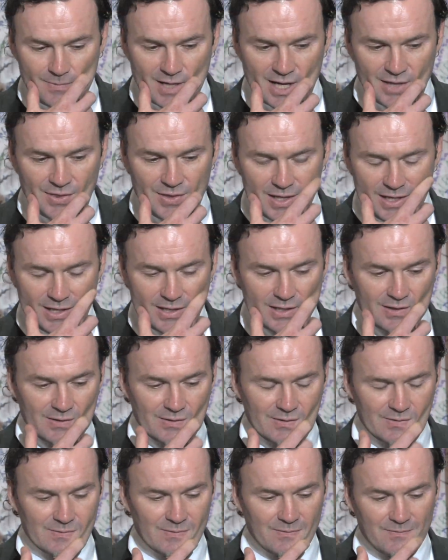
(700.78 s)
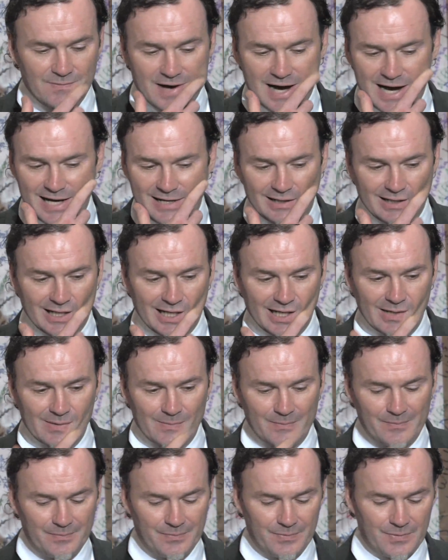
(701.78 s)
I think, finally,
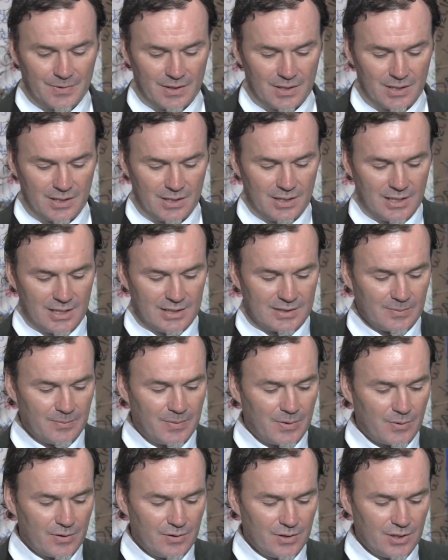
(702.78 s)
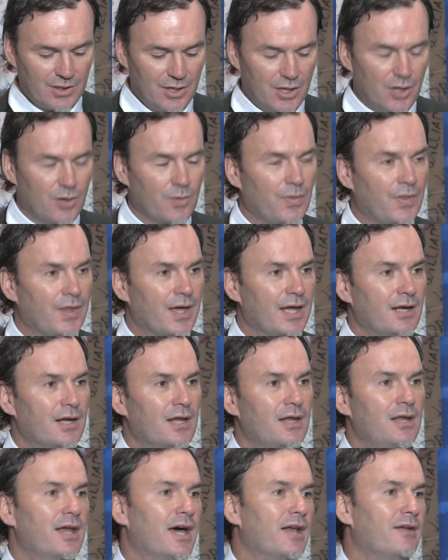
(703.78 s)
it's important to note that
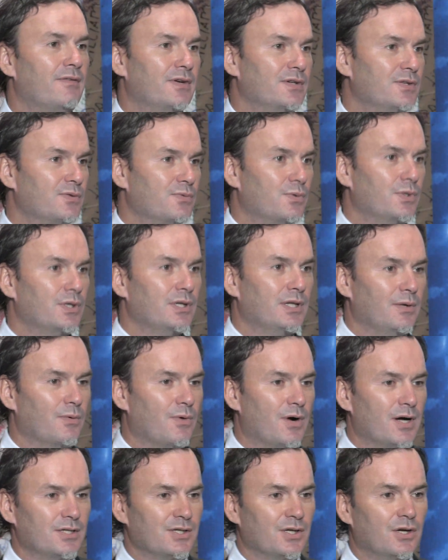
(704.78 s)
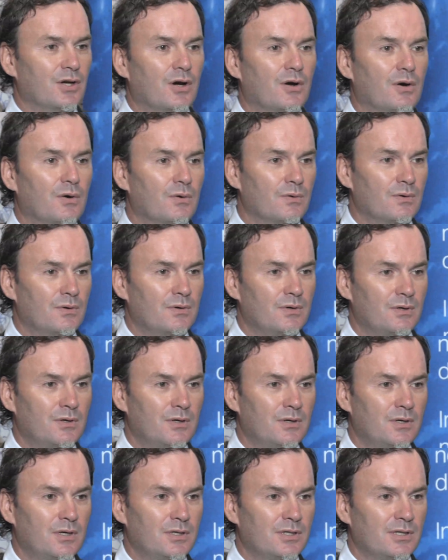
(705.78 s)
none of us really want to go
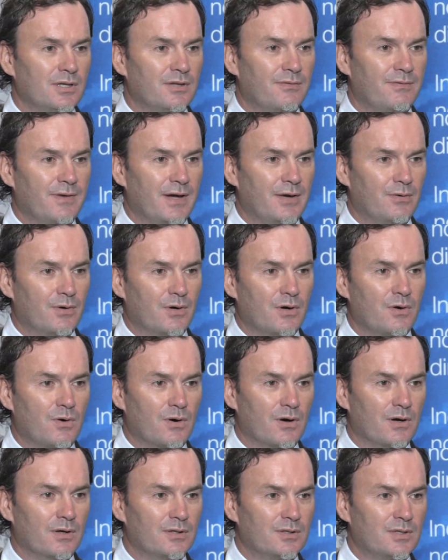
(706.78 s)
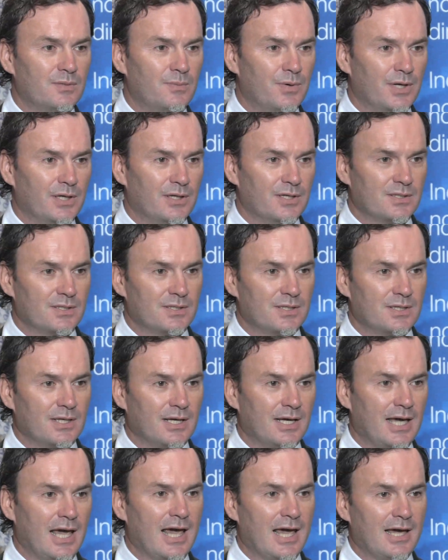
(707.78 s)
to the federal court to bring this
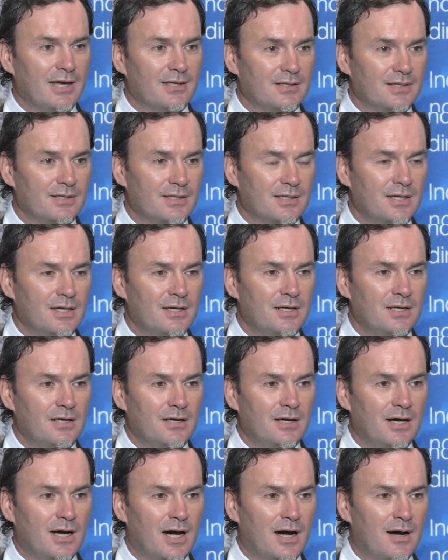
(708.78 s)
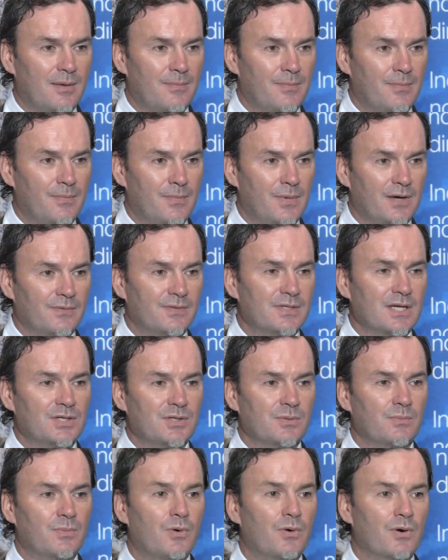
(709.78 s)
case of
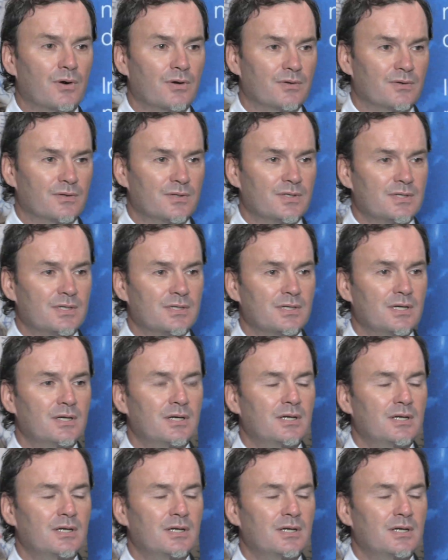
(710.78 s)
such importance